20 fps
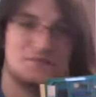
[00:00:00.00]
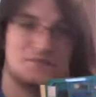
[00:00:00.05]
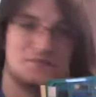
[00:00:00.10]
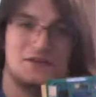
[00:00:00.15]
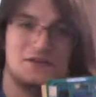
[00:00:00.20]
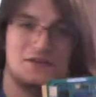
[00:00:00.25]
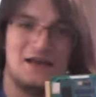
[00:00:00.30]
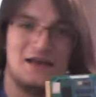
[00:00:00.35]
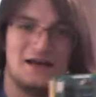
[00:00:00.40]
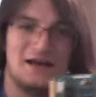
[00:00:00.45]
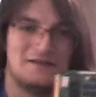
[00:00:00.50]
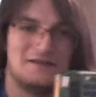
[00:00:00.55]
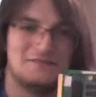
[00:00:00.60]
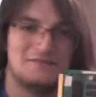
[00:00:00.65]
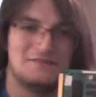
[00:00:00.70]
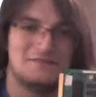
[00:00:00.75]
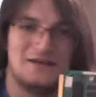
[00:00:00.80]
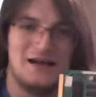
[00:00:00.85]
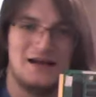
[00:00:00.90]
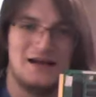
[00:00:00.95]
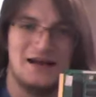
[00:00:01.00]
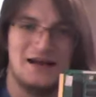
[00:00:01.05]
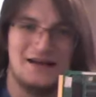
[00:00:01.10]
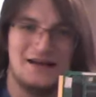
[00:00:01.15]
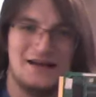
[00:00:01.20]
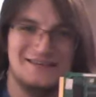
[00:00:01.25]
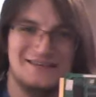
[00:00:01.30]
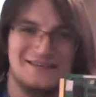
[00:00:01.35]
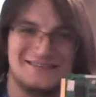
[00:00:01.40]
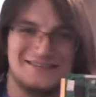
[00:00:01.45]
So yeah,
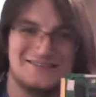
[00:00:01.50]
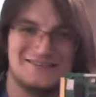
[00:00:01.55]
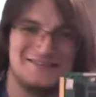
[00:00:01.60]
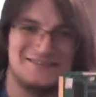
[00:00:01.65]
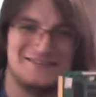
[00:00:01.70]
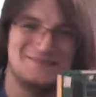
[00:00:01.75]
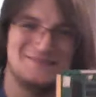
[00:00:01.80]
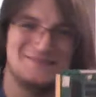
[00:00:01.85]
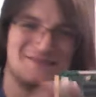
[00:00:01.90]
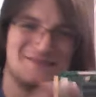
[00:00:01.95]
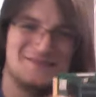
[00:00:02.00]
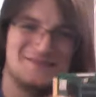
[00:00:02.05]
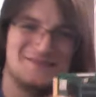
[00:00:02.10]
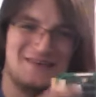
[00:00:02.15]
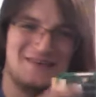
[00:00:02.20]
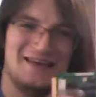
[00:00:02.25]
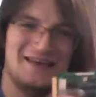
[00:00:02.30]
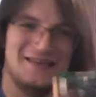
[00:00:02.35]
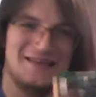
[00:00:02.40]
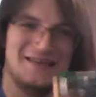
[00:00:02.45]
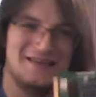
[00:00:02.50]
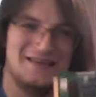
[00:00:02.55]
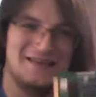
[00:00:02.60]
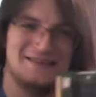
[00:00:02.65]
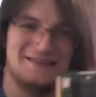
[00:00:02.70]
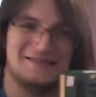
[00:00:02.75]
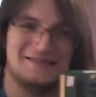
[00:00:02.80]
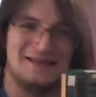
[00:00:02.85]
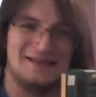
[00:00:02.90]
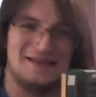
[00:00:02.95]
interesting bit of kit this,
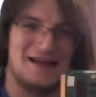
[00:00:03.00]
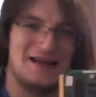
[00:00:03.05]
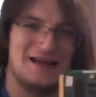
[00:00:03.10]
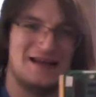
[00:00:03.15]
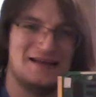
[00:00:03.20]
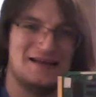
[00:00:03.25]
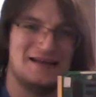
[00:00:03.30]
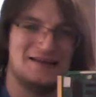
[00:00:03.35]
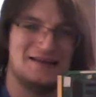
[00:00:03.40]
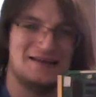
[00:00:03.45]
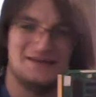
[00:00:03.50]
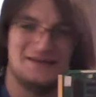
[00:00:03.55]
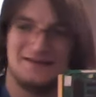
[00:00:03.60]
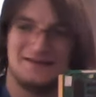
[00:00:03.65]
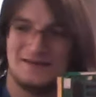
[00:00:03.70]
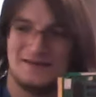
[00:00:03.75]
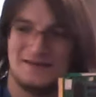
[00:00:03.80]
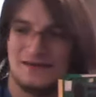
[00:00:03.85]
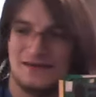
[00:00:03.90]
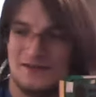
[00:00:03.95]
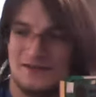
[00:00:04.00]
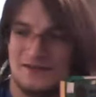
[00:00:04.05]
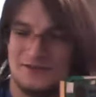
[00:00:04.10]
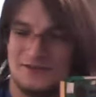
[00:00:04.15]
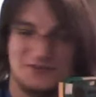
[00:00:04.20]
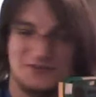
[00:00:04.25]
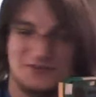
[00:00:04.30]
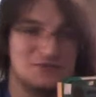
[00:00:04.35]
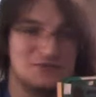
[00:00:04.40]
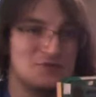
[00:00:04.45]
and I could
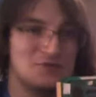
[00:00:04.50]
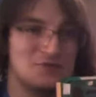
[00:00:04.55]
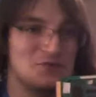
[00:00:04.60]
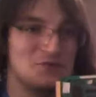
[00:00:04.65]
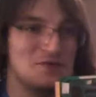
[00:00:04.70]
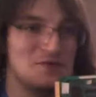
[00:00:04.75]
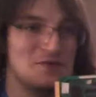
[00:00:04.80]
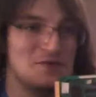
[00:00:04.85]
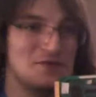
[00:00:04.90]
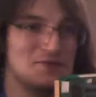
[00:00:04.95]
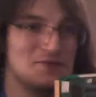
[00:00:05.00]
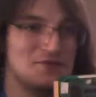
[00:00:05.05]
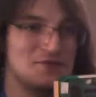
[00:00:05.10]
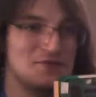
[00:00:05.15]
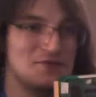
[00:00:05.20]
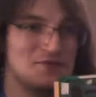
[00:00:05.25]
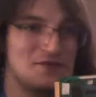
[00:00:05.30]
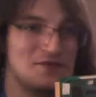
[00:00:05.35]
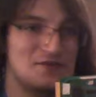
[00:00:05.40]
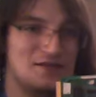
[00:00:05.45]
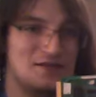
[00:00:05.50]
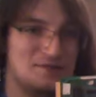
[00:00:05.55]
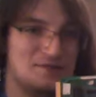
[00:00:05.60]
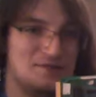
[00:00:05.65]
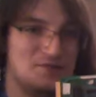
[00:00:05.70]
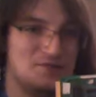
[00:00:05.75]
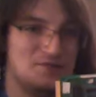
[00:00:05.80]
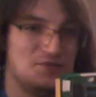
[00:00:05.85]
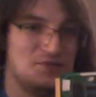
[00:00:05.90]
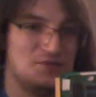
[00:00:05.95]
show you all my obscure items, but this